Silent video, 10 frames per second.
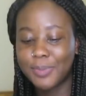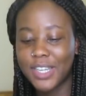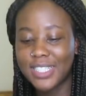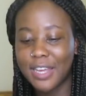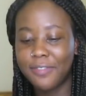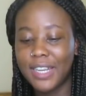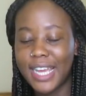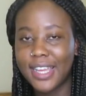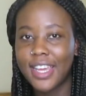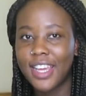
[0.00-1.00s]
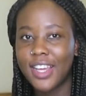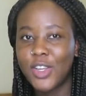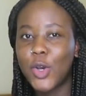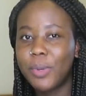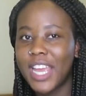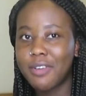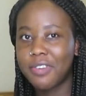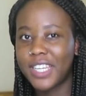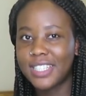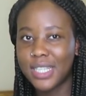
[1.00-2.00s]
because I feel like nobody ever
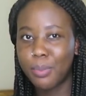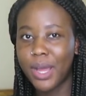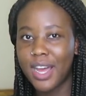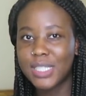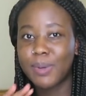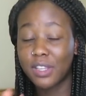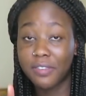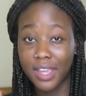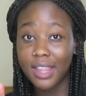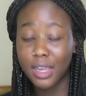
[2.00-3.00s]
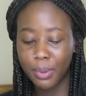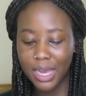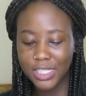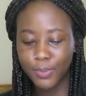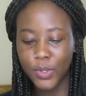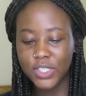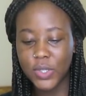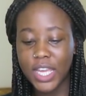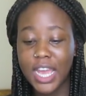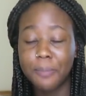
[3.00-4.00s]
forgets their purse, but they forget their passport. So
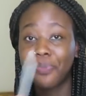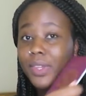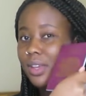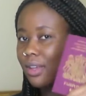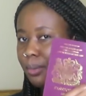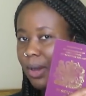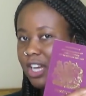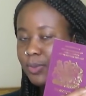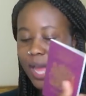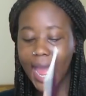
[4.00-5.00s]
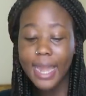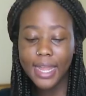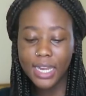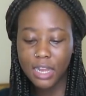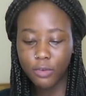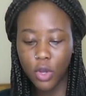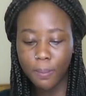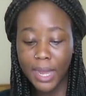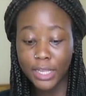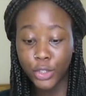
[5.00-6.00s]
yeah, passport handy. And I've got
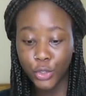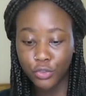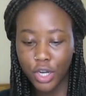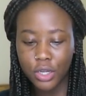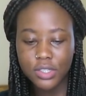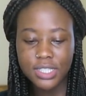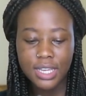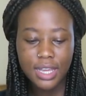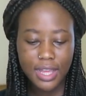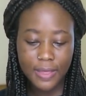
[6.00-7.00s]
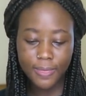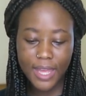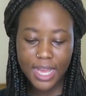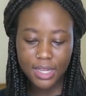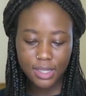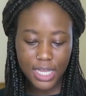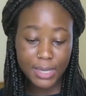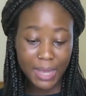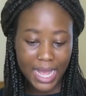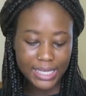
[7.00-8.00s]
my euros in there,
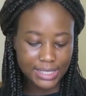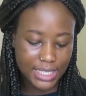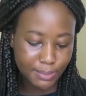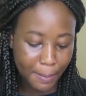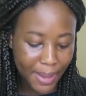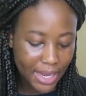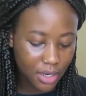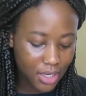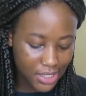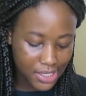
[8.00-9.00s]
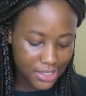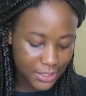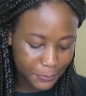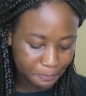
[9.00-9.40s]
and my ID and my bank card.